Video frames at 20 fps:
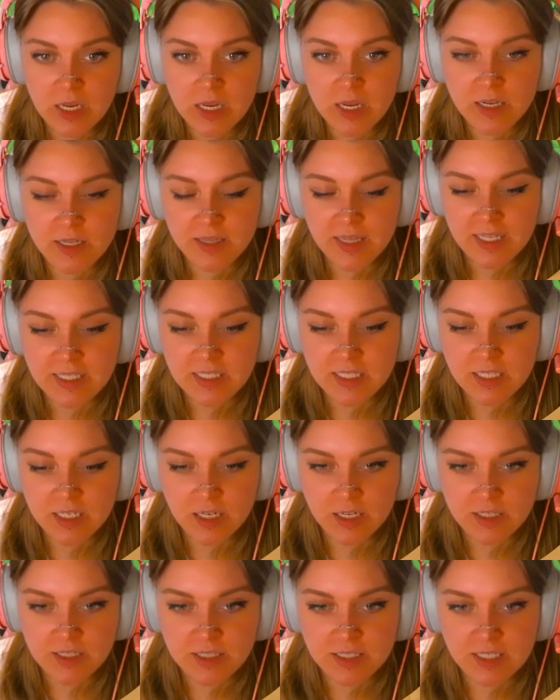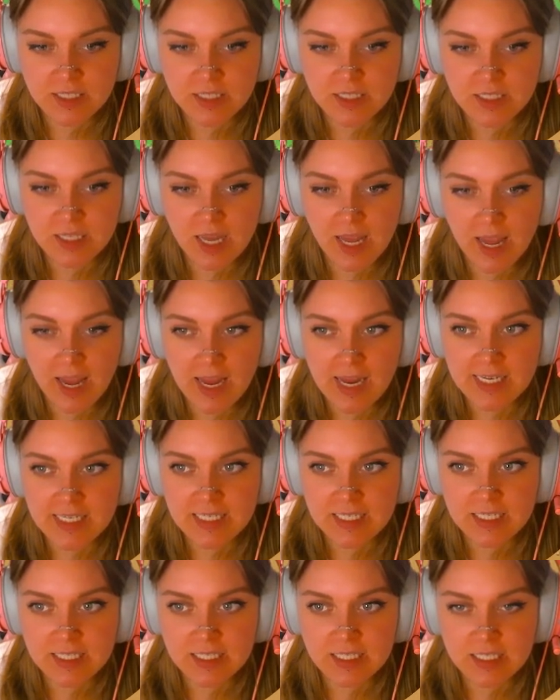That's gonna cost us
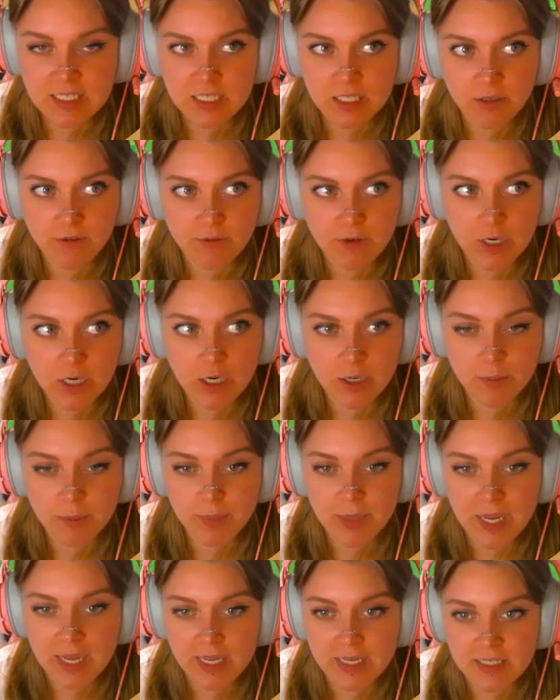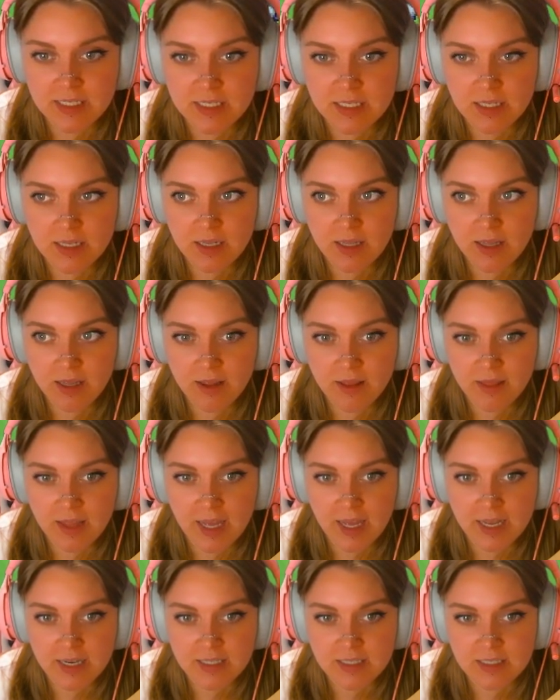8 silver, but
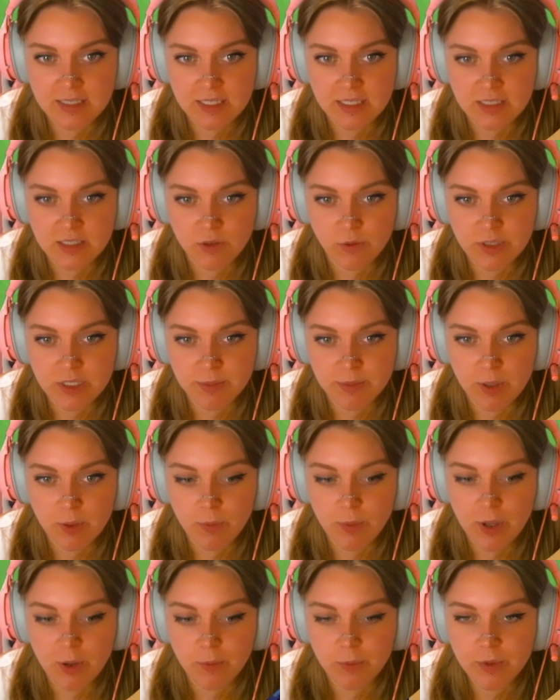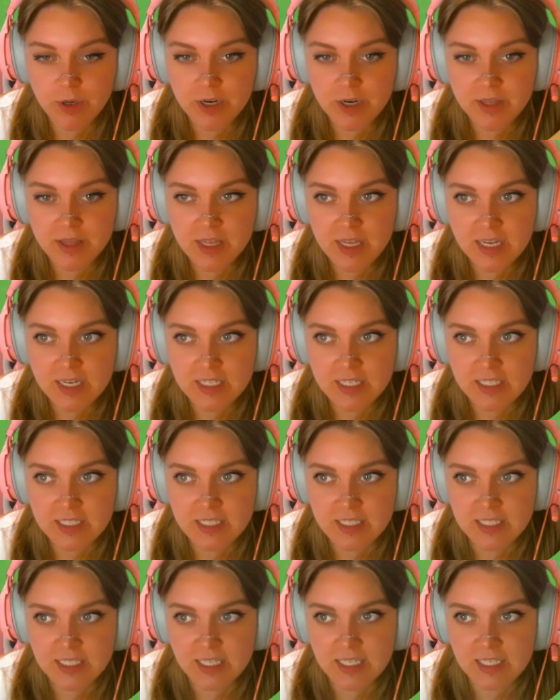that is going to be well worth it
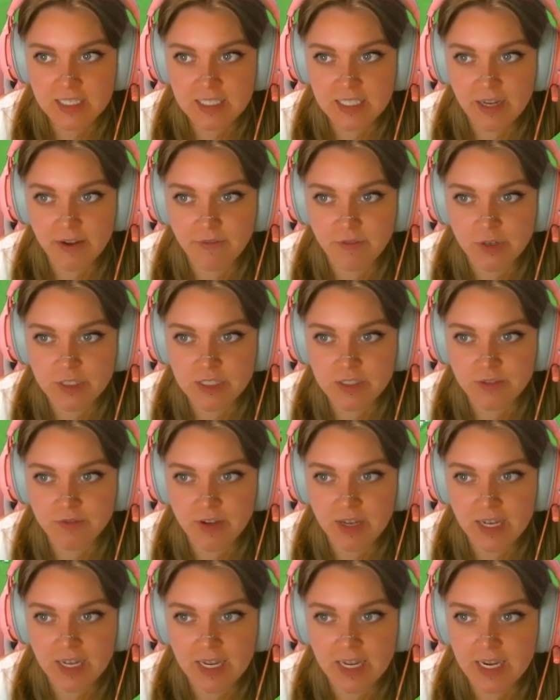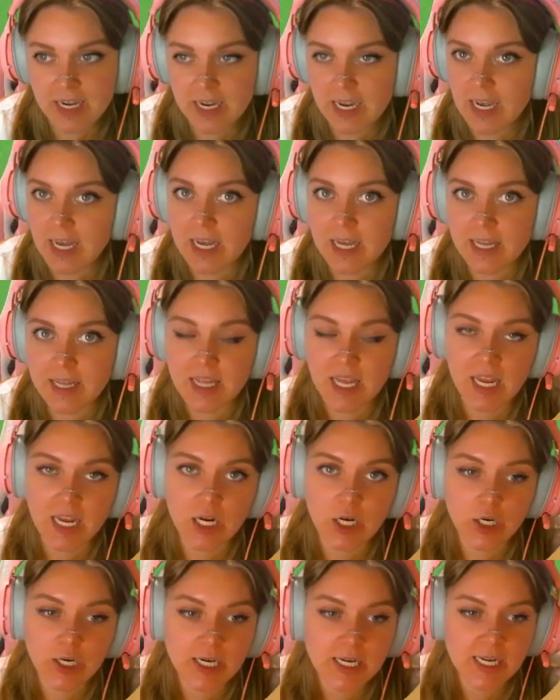because it's gonna diversify the
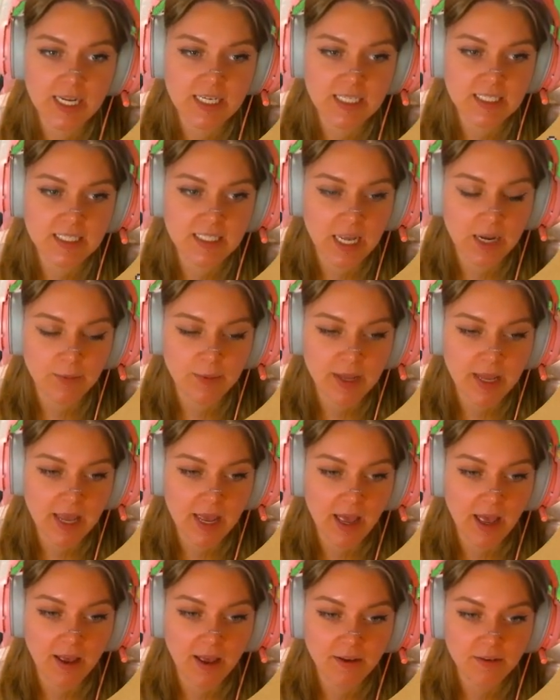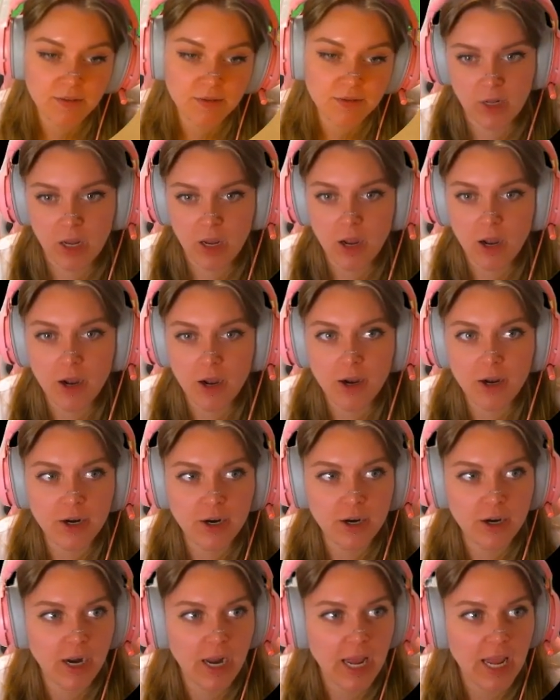ingredients that we have.
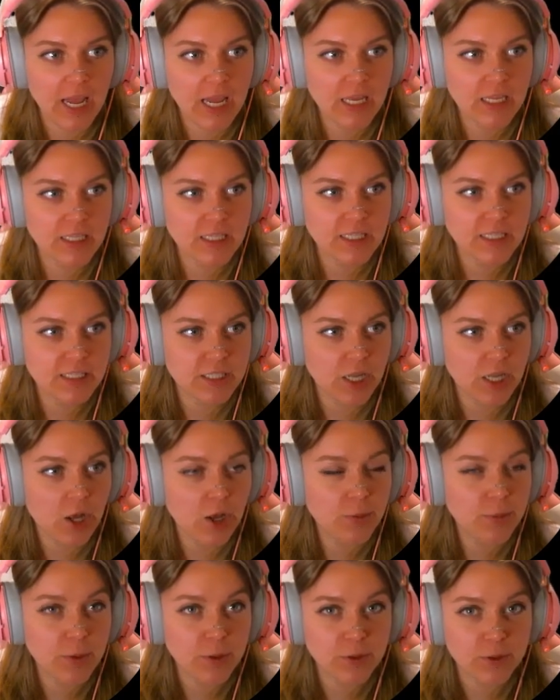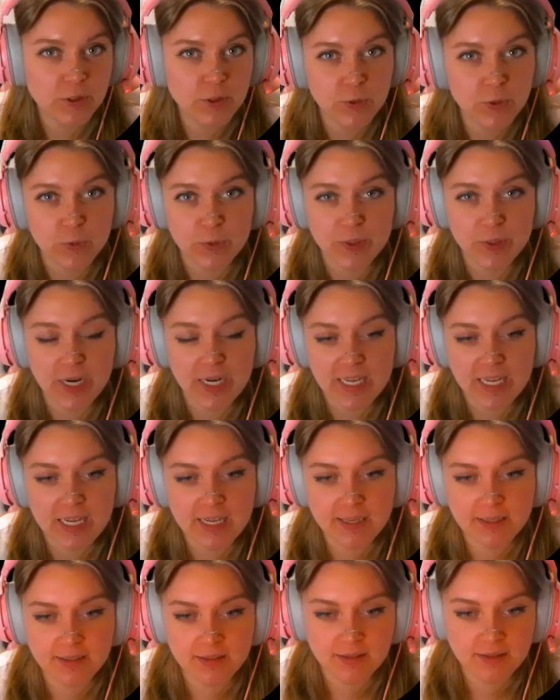Our ale is almost
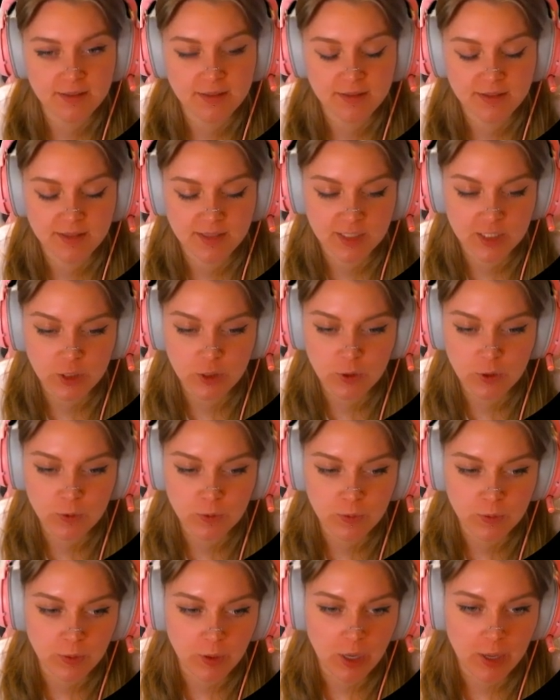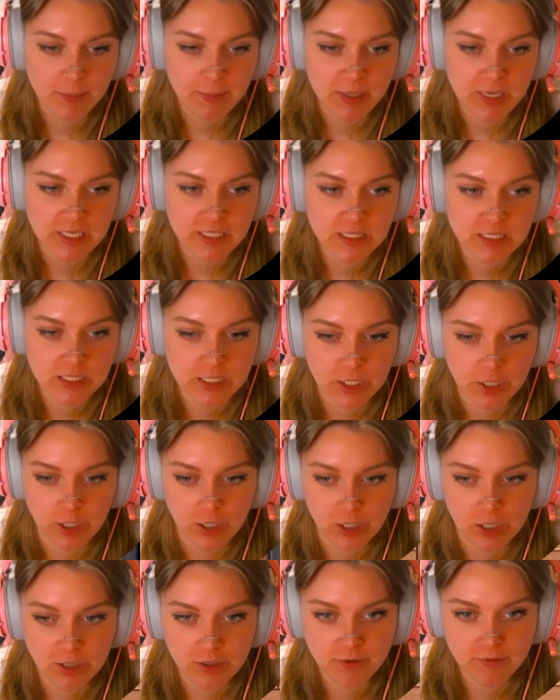ready to be
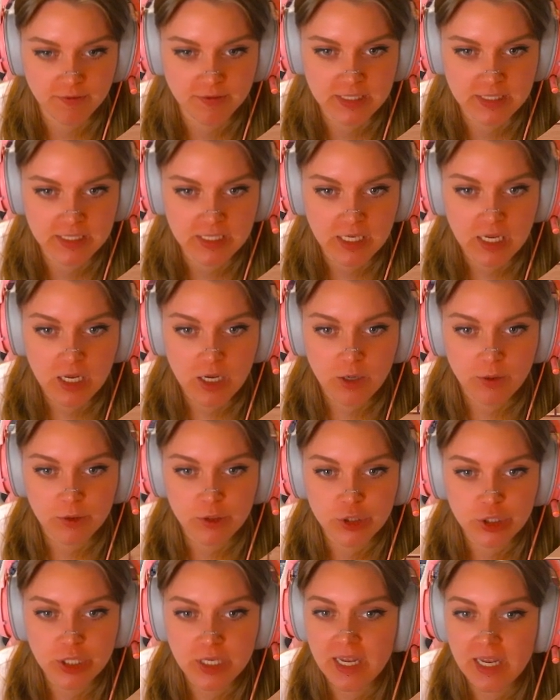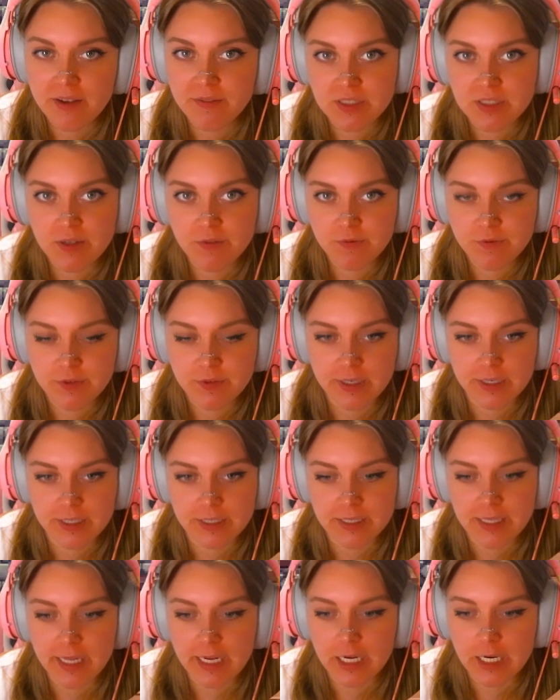served. We should have some
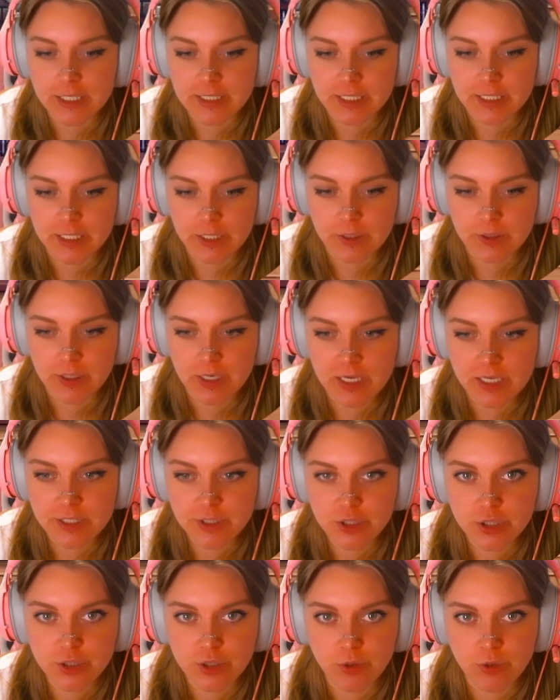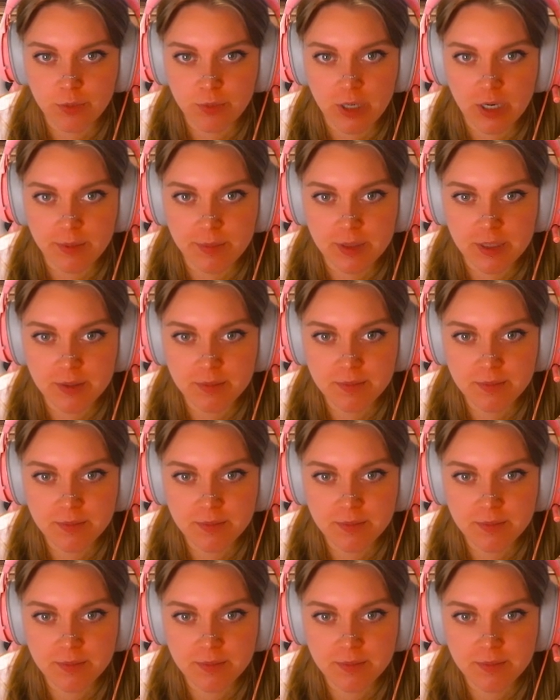for like our dinner rush, no problem.